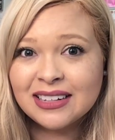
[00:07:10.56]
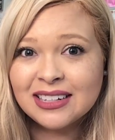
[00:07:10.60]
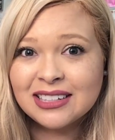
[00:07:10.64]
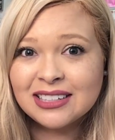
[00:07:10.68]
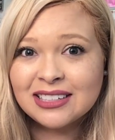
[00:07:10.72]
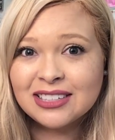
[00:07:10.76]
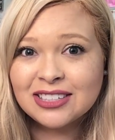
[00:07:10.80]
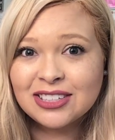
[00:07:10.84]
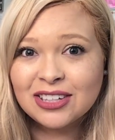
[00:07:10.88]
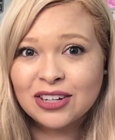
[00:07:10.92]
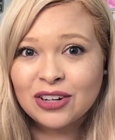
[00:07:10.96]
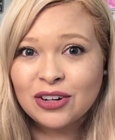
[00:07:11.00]

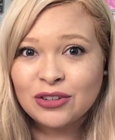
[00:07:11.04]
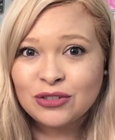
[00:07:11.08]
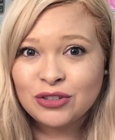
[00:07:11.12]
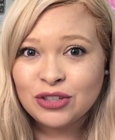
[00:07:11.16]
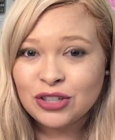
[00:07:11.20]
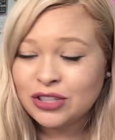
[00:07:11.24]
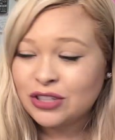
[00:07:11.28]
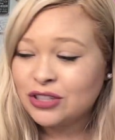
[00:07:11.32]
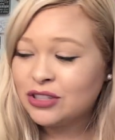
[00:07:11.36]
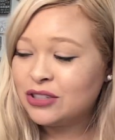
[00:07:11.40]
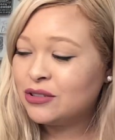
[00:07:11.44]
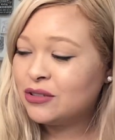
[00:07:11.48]
So
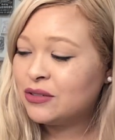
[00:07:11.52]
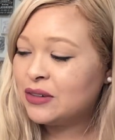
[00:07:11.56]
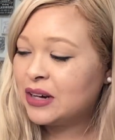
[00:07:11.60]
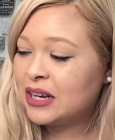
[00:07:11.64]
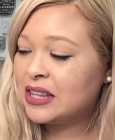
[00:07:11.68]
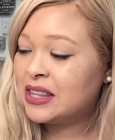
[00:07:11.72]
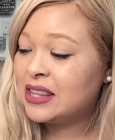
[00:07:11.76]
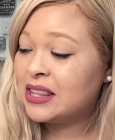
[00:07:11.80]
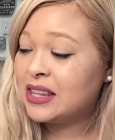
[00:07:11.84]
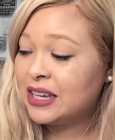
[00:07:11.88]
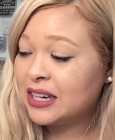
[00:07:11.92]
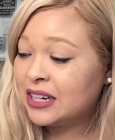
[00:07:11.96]
just know, I
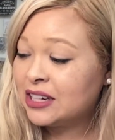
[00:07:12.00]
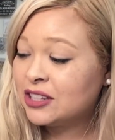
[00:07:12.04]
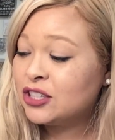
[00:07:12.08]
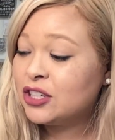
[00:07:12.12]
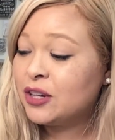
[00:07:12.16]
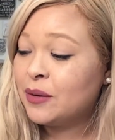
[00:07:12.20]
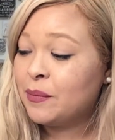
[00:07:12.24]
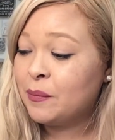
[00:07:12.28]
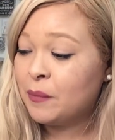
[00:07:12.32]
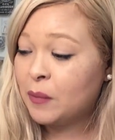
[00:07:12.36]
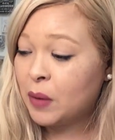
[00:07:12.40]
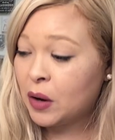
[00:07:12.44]
think
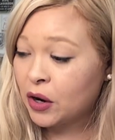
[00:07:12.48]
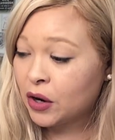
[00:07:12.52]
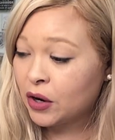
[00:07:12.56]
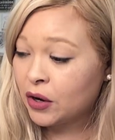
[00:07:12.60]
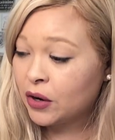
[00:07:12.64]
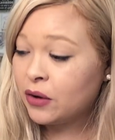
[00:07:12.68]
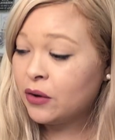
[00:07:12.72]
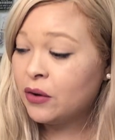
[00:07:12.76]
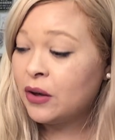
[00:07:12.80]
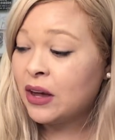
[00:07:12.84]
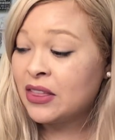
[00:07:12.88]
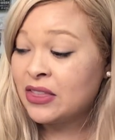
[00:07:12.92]

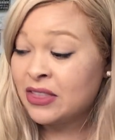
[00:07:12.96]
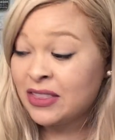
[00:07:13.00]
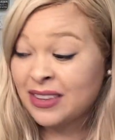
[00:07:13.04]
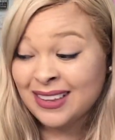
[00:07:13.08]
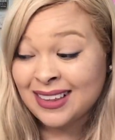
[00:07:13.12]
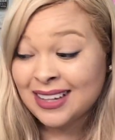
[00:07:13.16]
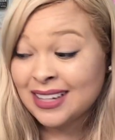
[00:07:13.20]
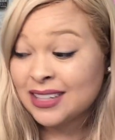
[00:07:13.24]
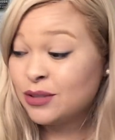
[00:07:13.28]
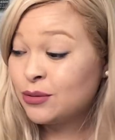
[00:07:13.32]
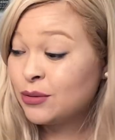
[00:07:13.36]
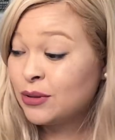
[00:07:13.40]
tomorrow,
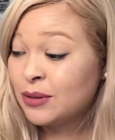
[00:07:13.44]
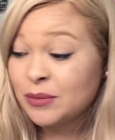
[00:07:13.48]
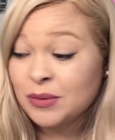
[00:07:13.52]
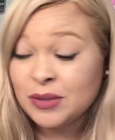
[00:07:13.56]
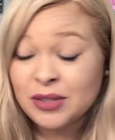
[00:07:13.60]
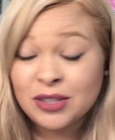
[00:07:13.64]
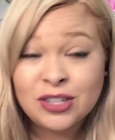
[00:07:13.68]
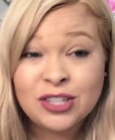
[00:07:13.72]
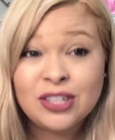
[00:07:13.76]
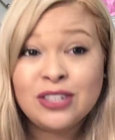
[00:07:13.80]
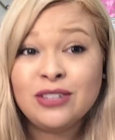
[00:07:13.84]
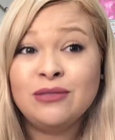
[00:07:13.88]
that's what I'm
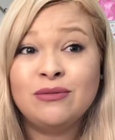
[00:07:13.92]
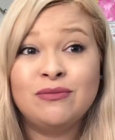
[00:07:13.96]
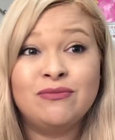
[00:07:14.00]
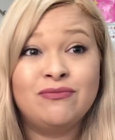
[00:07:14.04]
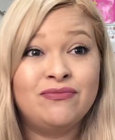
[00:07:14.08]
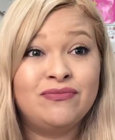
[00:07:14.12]
gonna do.